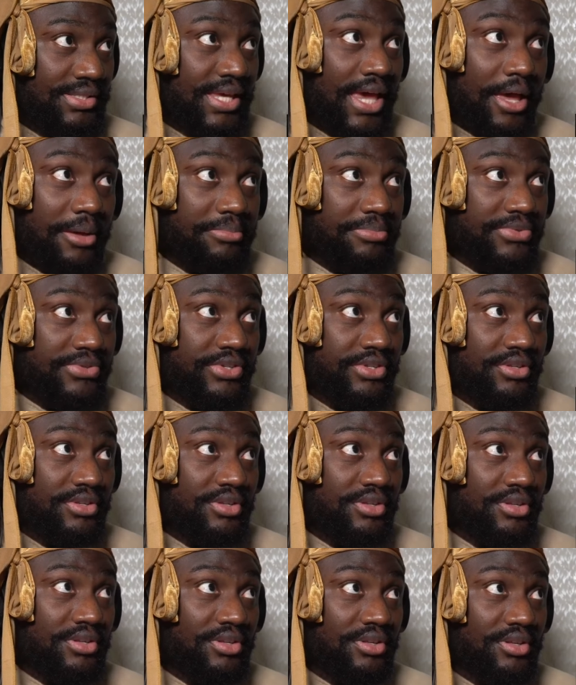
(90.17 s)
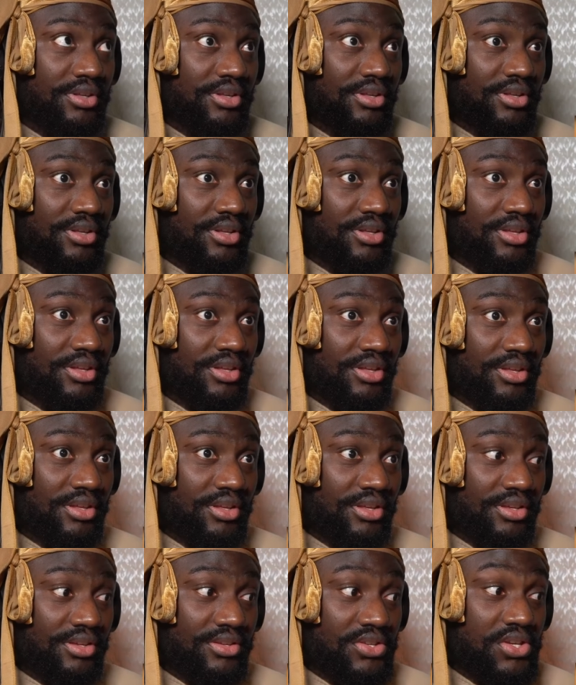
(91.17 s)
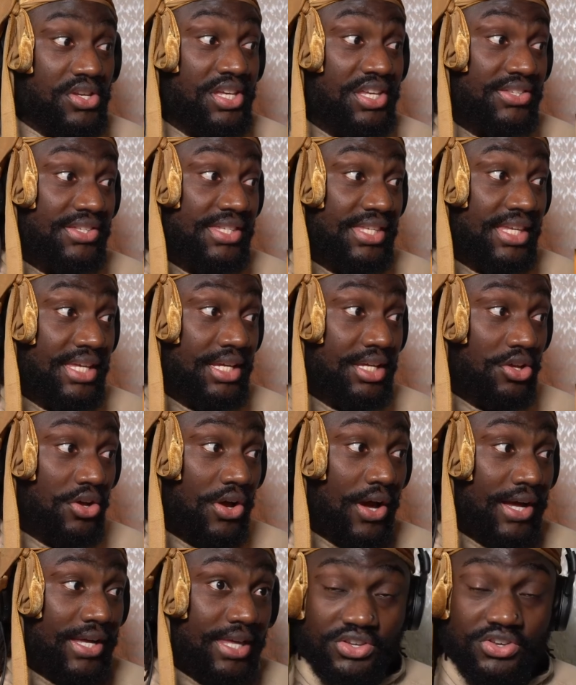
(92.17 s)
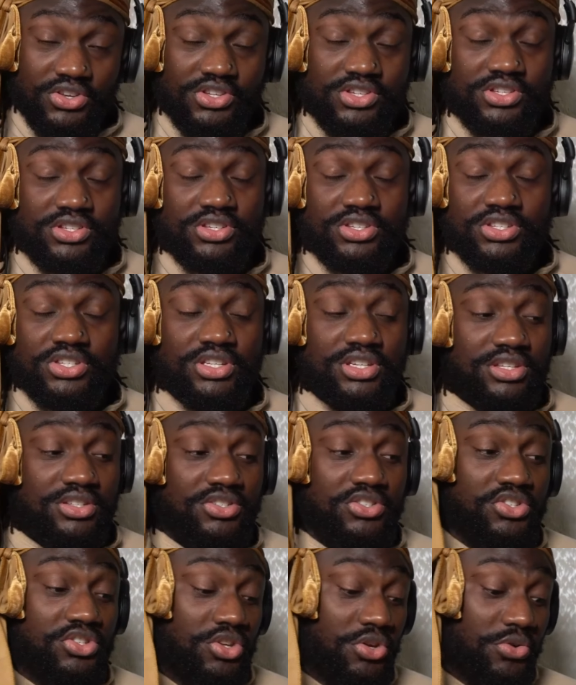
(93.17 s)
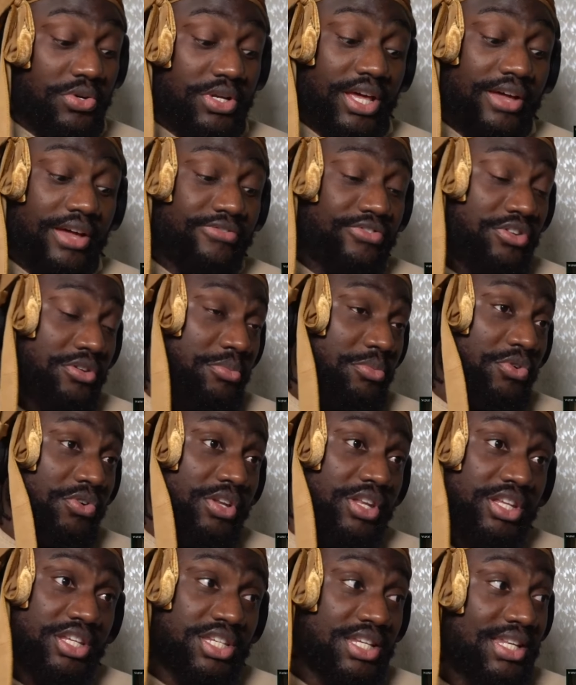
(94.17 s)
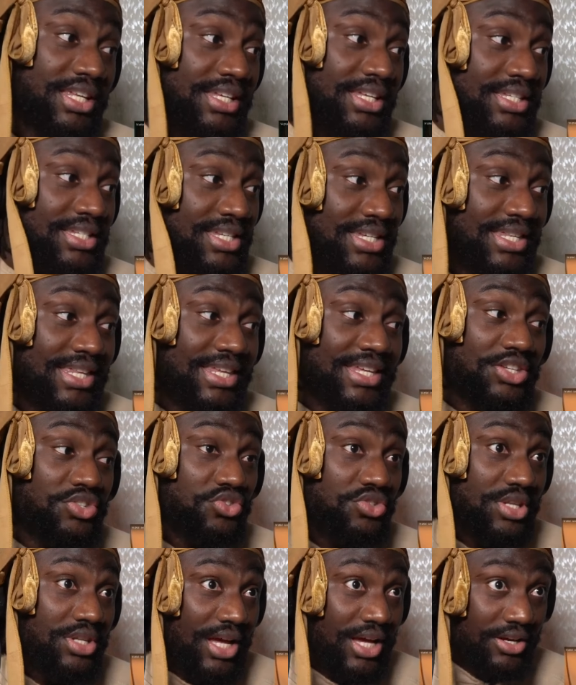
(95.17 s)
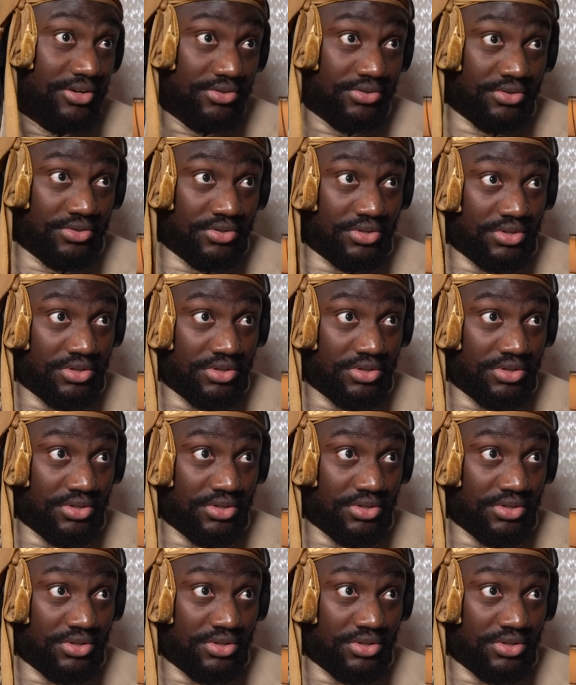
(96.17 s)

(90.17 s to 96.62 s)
TEMS. She can sing though. She don't want to have you in the morning. She needs you now.